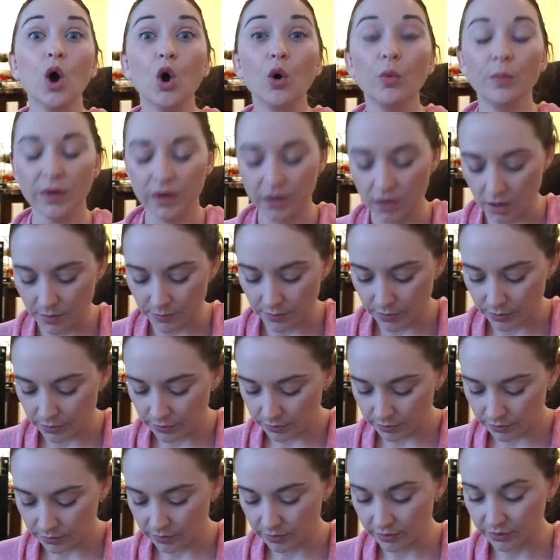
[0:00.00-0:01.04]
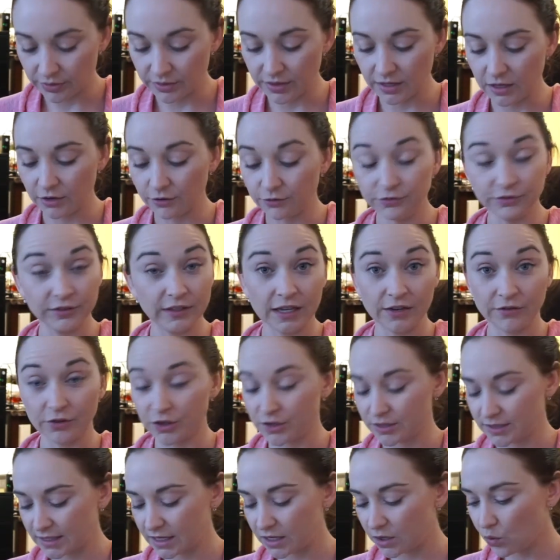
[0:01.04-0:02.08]
open up the
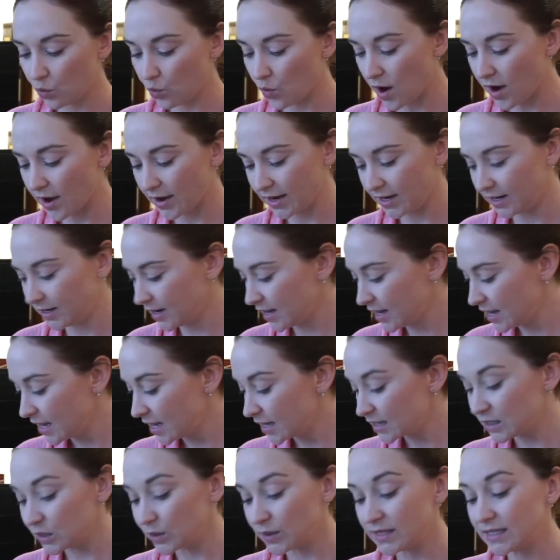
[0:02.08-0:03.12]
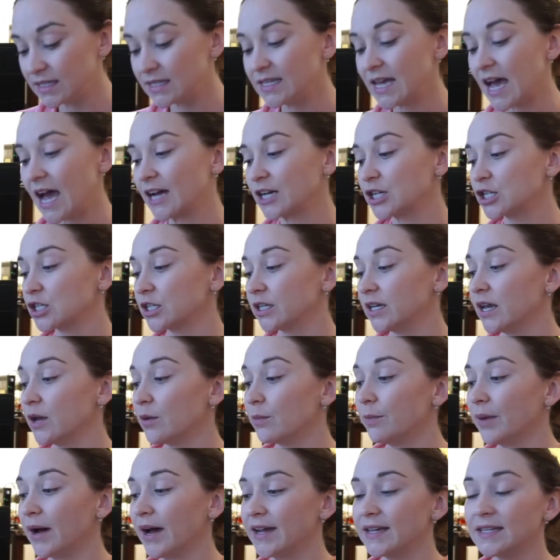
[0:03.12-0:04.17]
flavors in wine. So this is
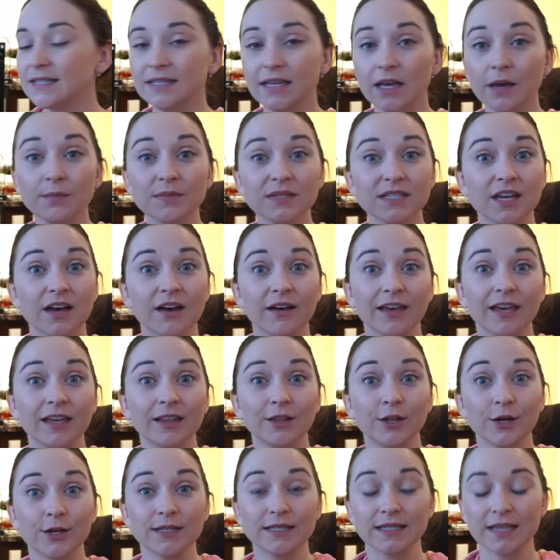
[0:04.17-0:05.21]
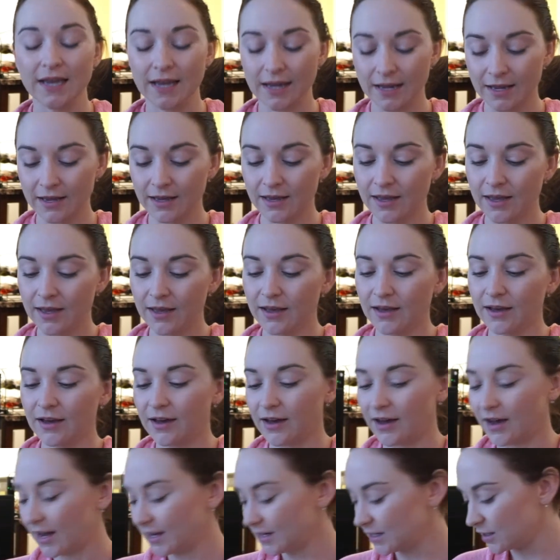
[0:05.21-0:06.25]
actually by Samsung, it looks like.
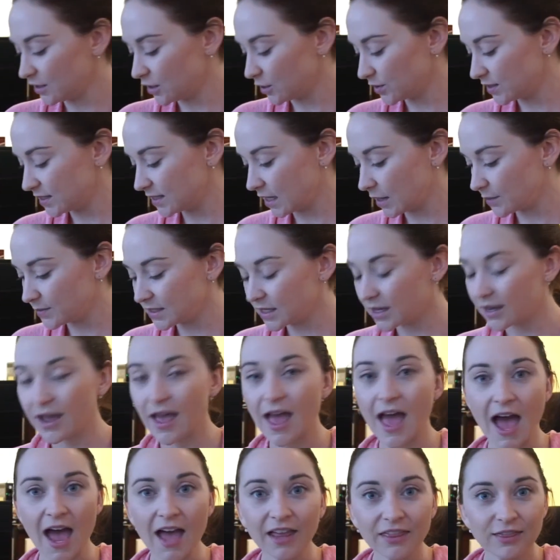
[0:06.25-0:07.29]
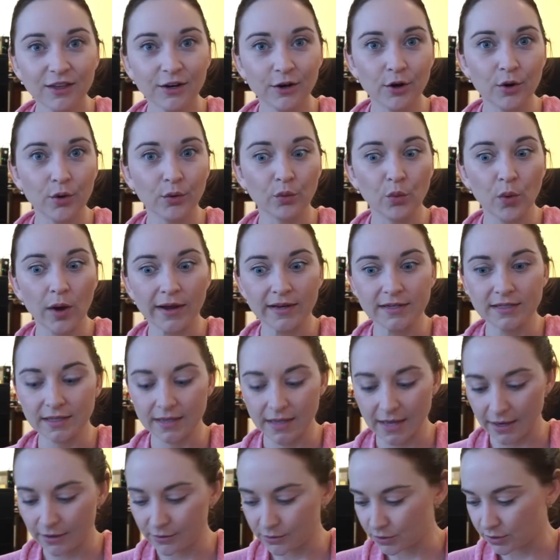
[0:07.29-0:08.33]
I didn't know Samsung had their own wine
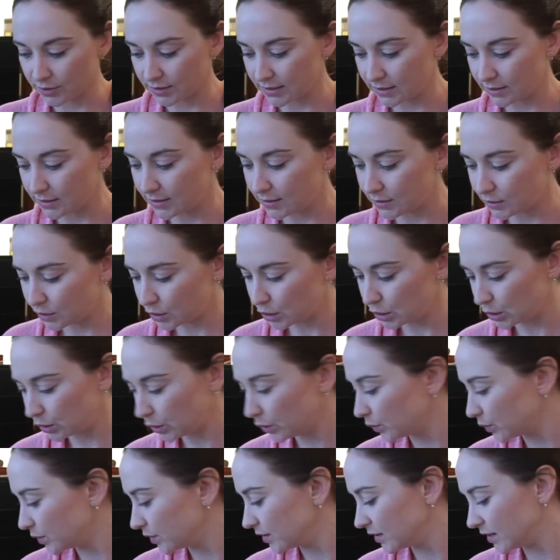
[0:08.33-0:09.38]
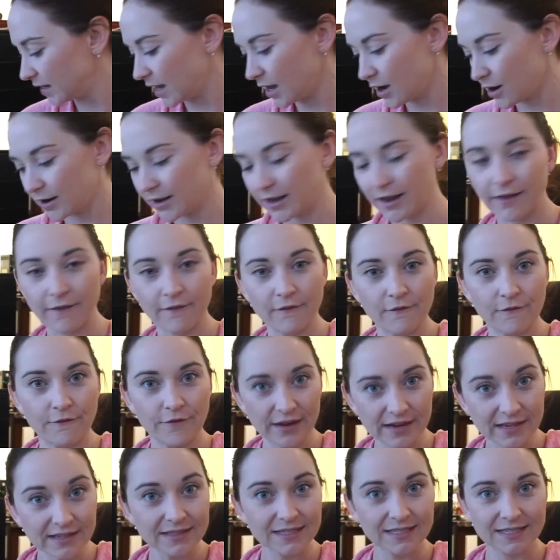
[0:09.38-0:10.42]
decanters. Shoot, they are getting
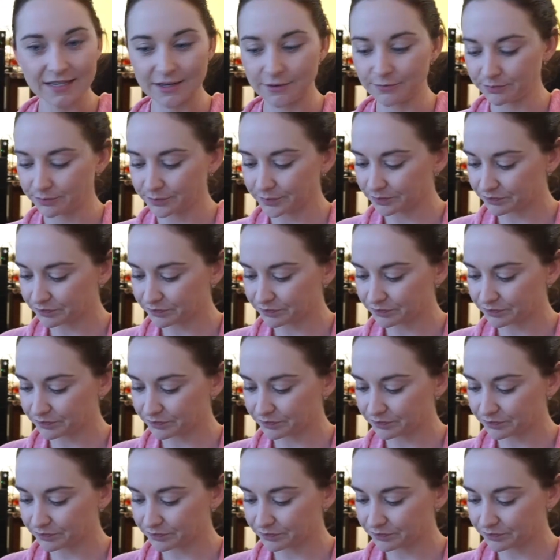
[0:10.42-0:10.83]
fancy.